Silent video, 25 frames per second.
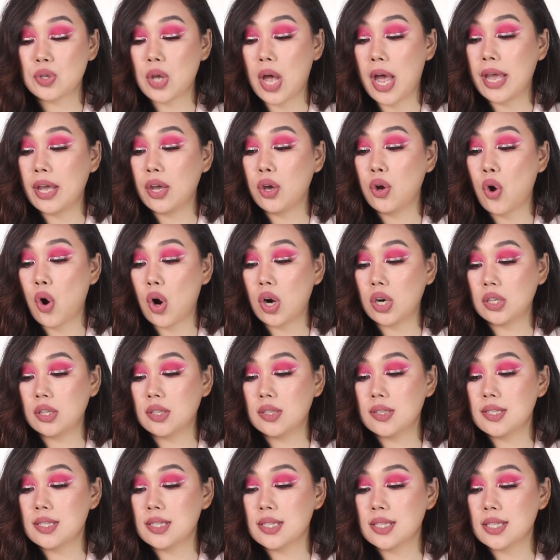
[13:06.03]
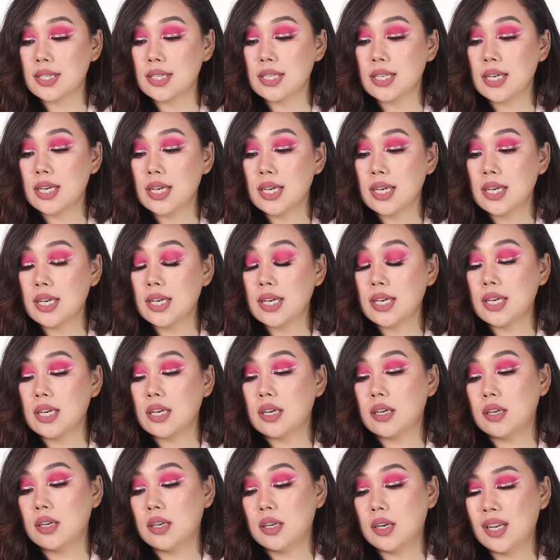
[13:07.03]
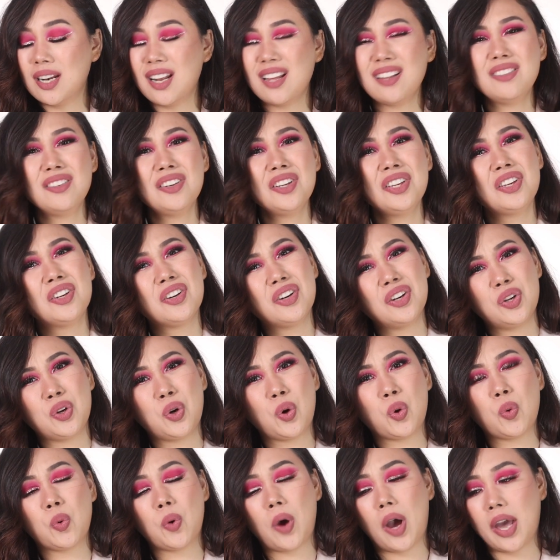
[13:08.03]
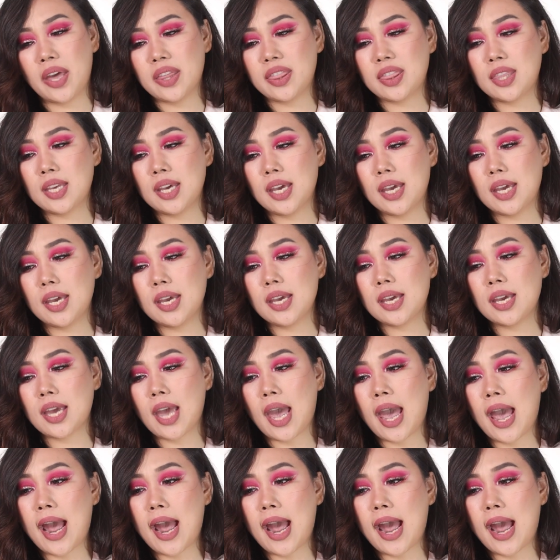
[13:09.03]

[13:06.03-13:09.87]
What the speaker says: So I got this another year ago, I think,